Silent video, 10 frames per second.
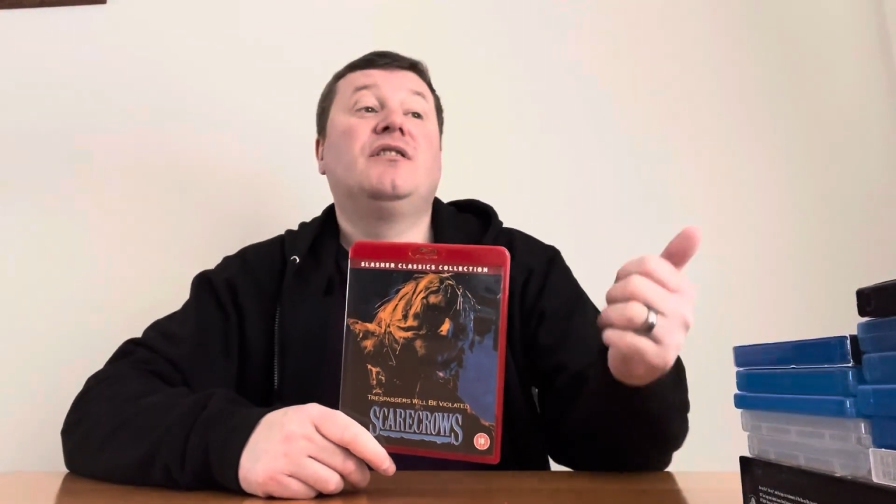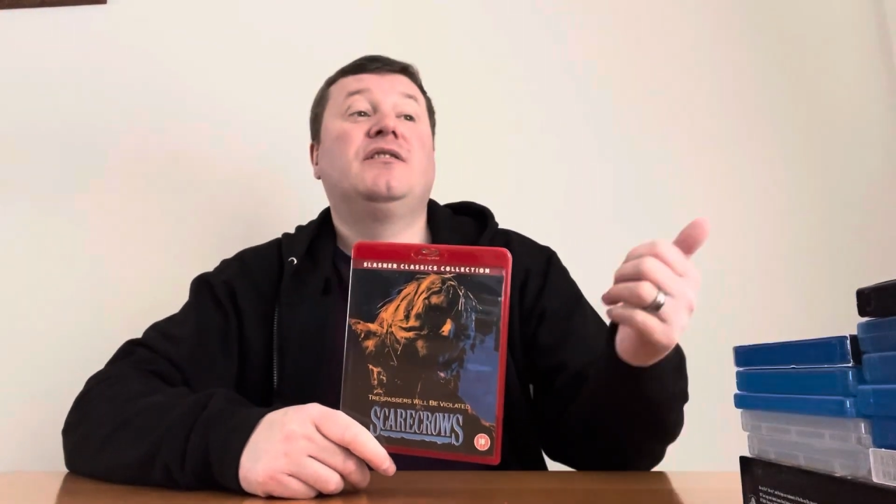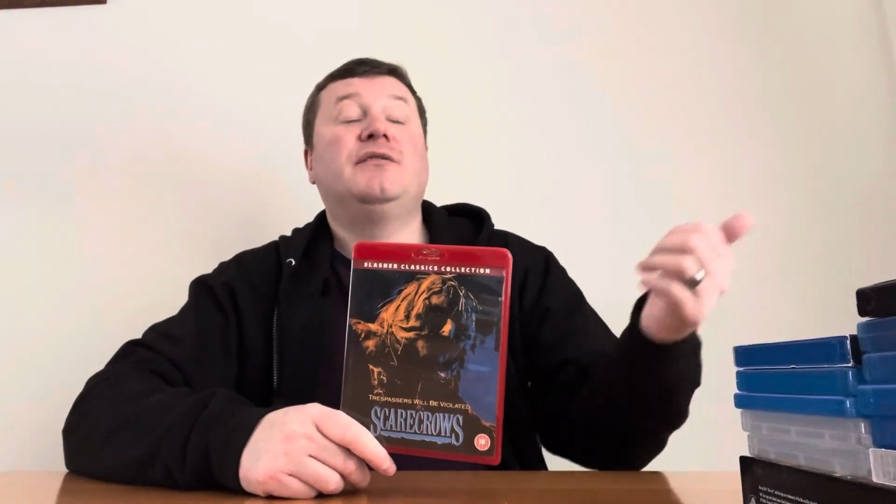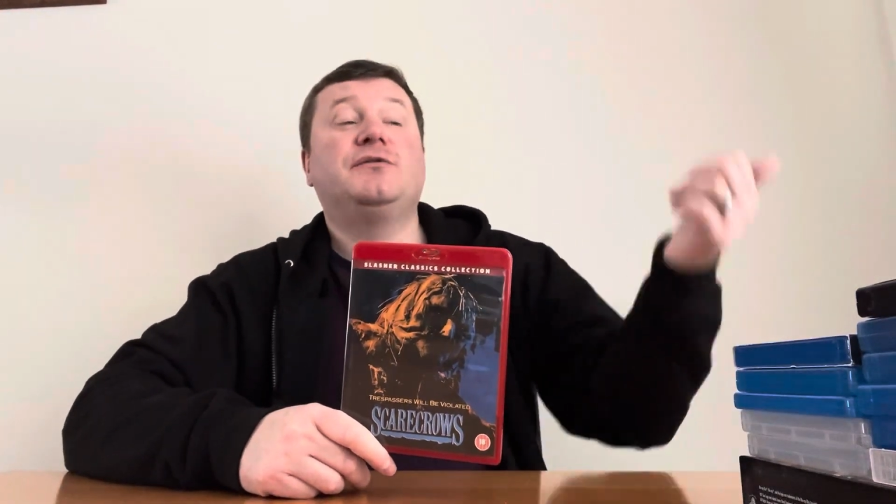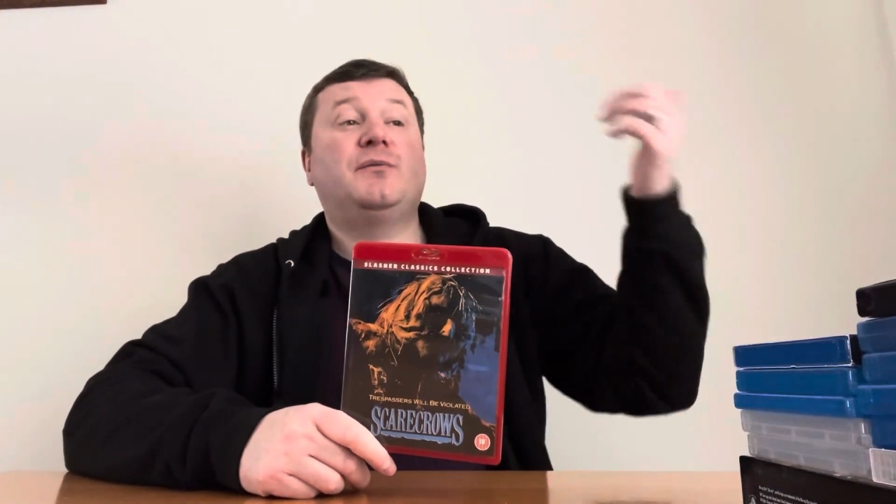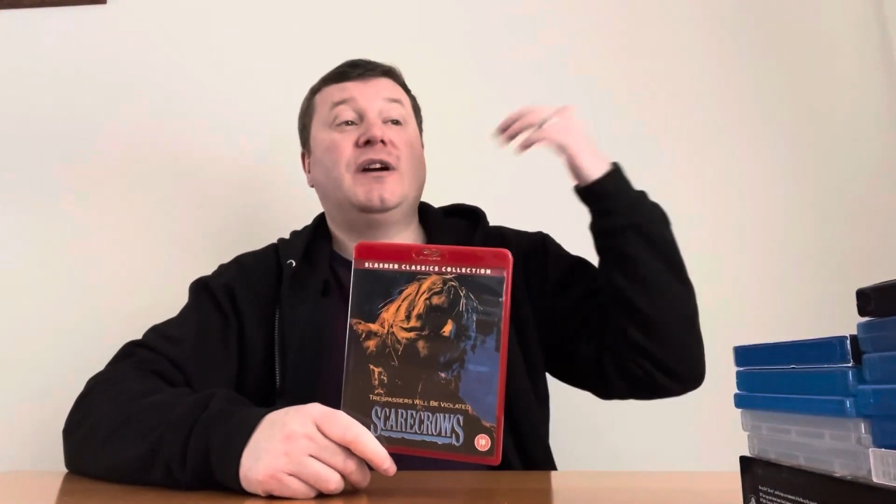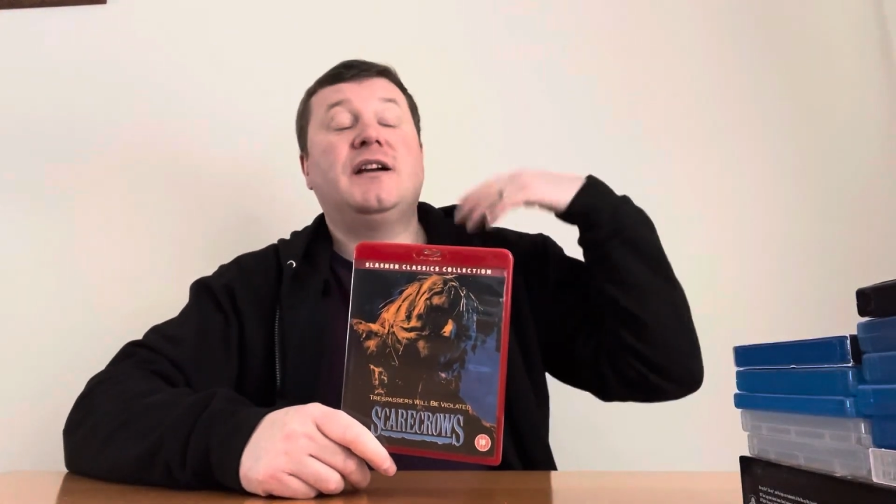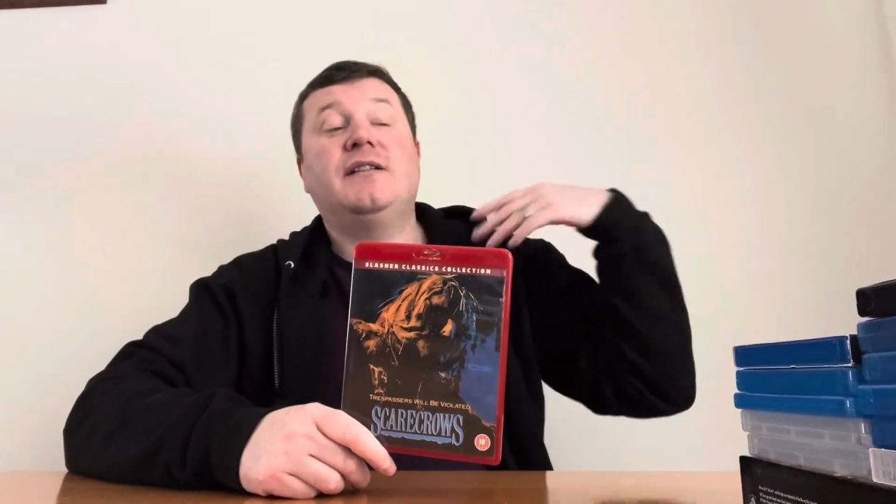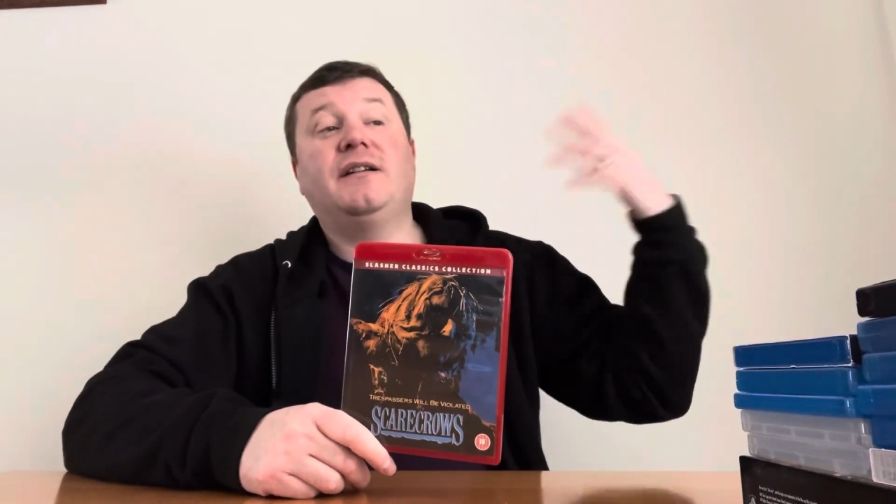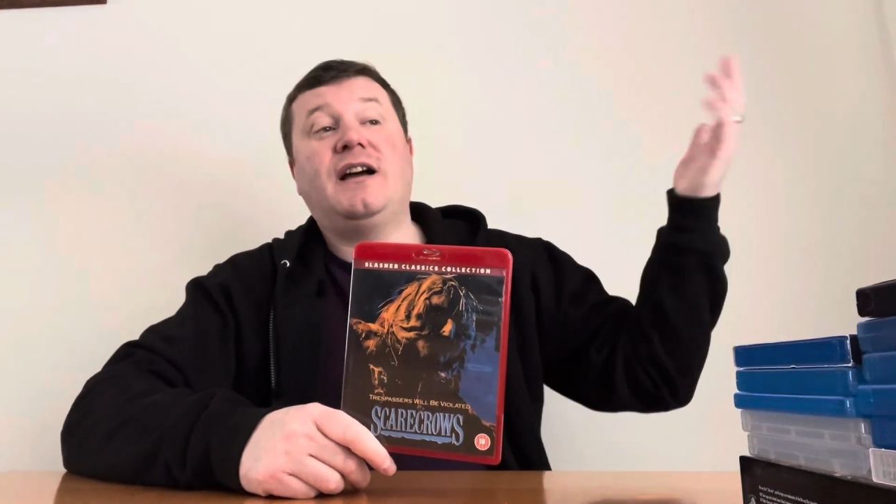they was
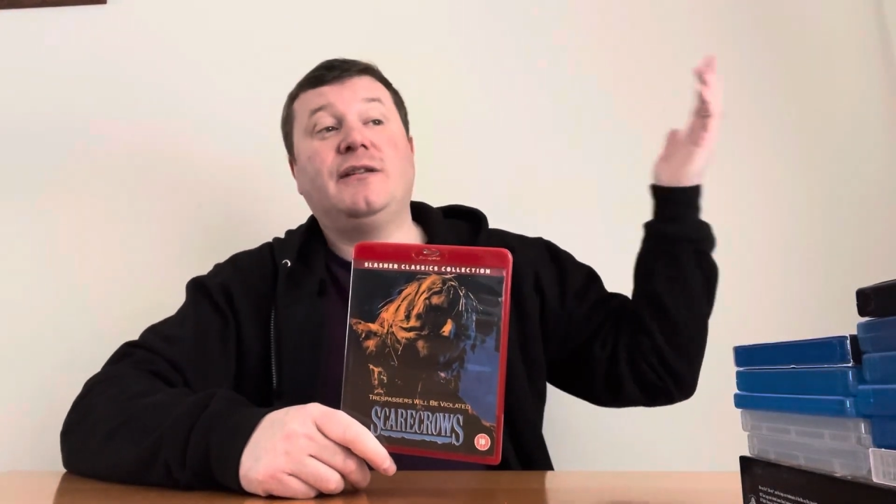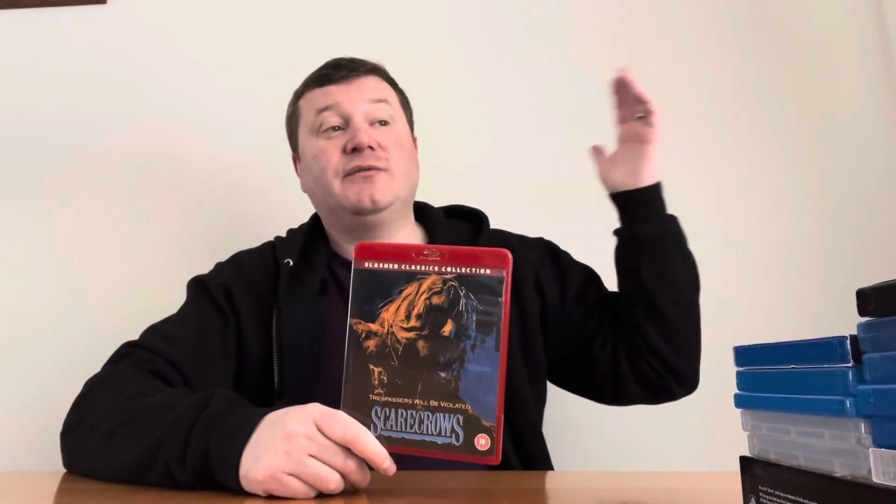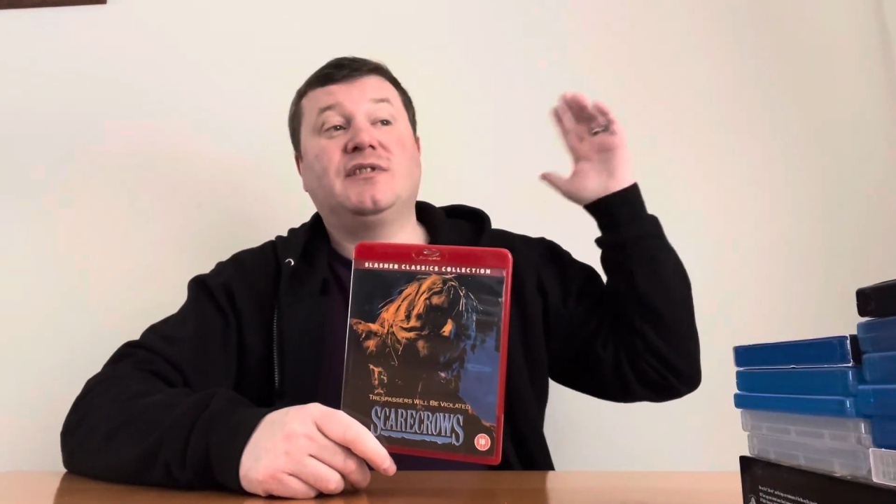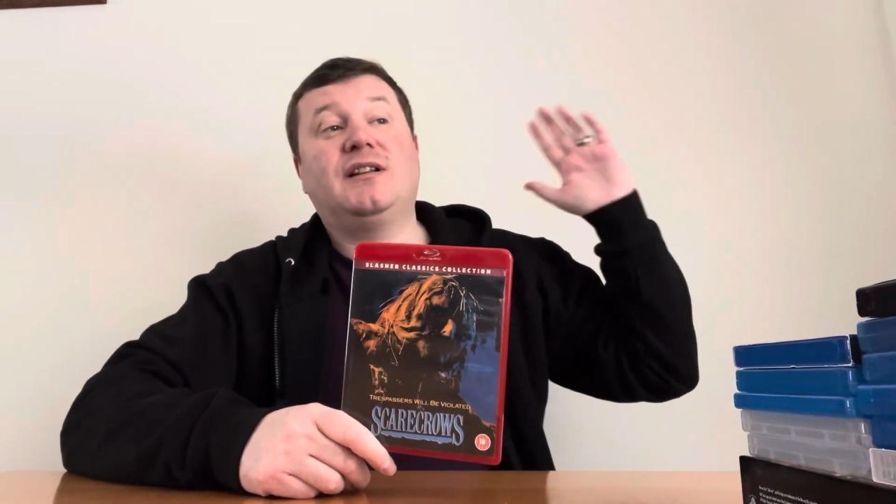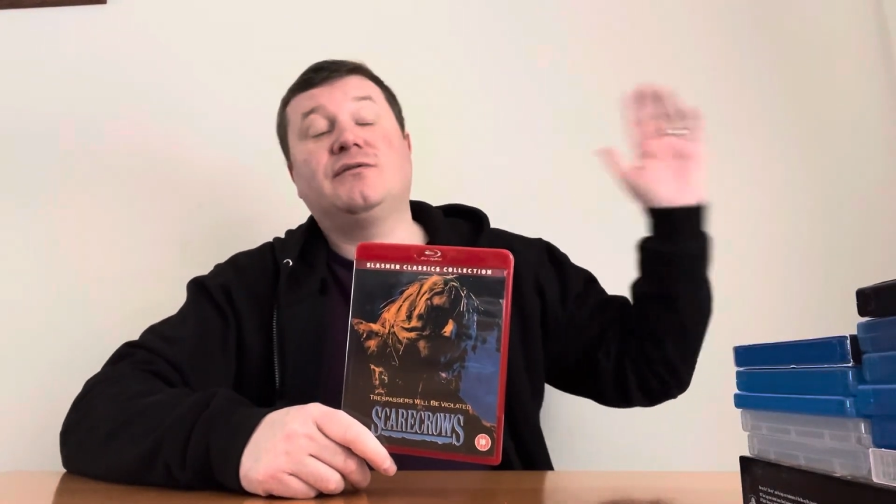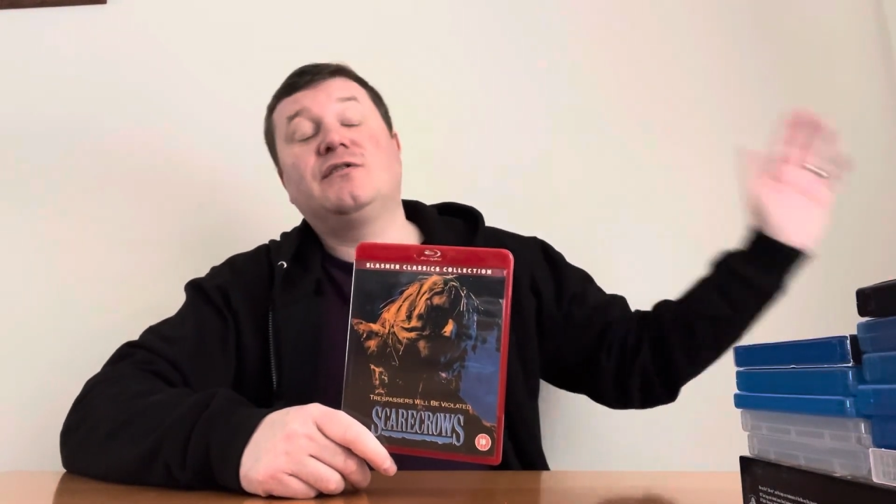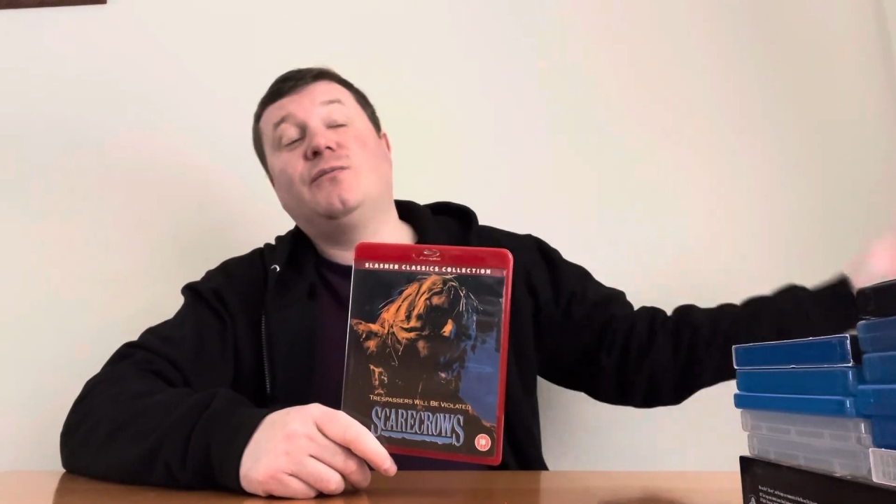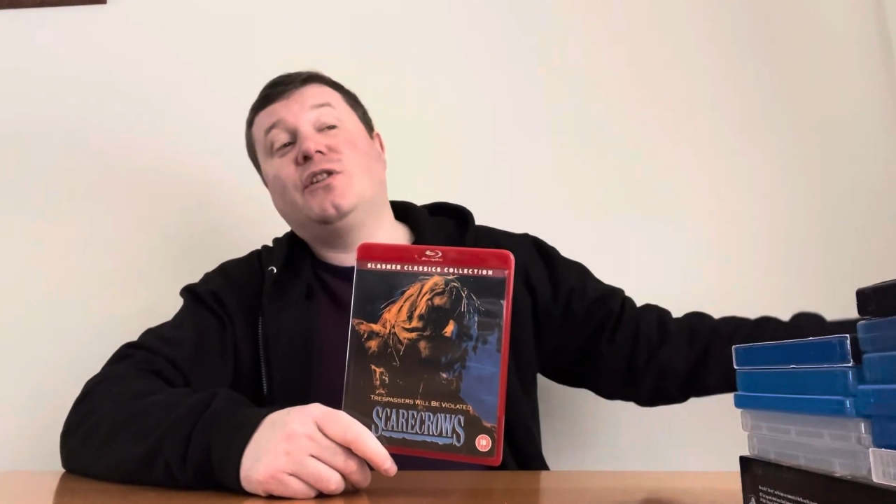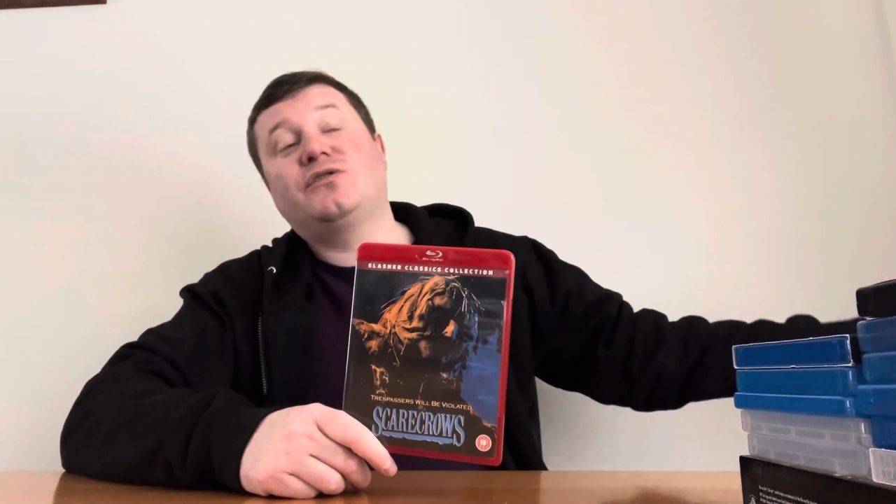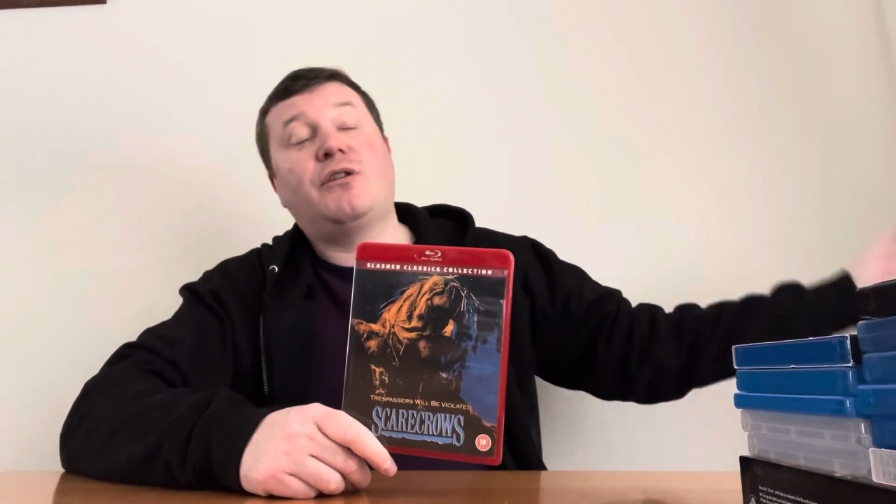aware that I was allowed to watch